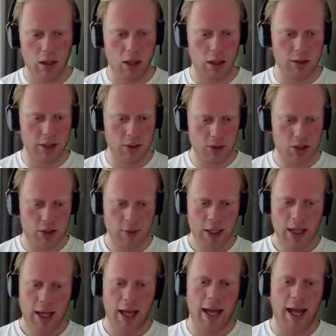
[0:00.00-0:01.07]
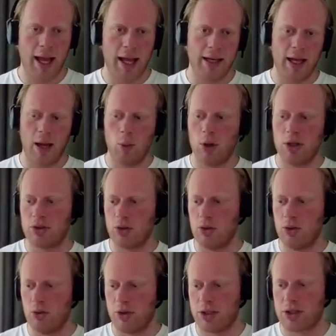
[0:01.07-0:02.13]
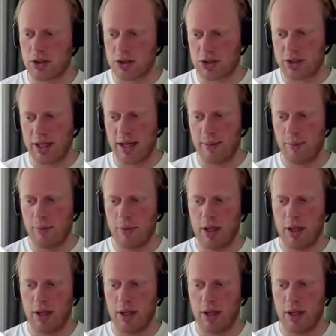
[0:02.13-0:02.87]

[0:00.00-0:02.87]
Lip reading: deals, and I want to research them,